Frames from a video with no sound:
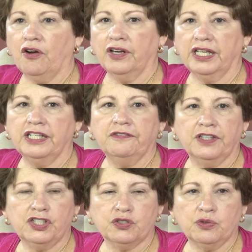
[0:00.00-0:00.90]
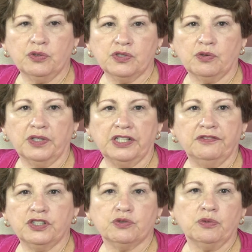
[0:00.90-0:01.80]
are individuals or
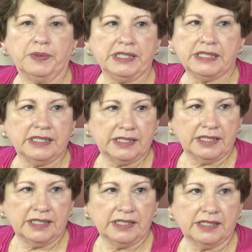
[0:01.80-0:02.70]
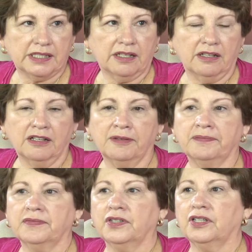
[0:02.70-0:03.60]
individual businesses.
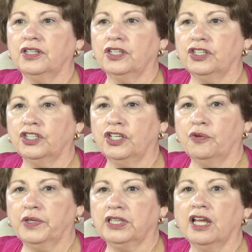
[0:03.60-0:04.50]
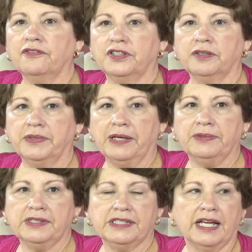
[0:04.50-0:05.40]
We'd love to be
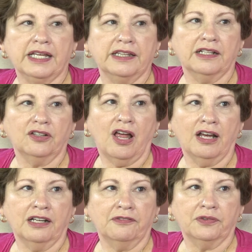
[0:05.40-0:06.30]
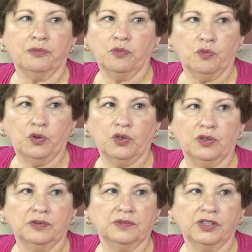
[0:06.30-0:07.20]
able to say that a lot of them
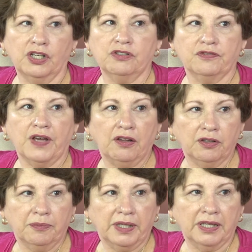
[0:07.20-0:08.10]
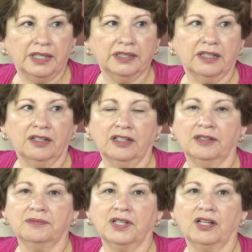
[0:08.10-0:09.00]
were, development
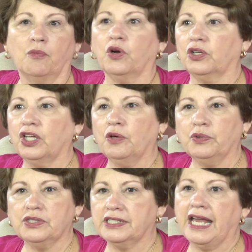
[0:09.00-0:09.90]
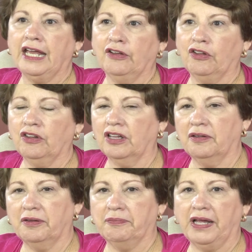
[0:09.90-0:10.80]
on a more global scale,
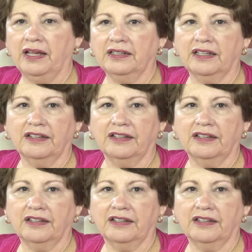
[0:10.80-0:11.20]
but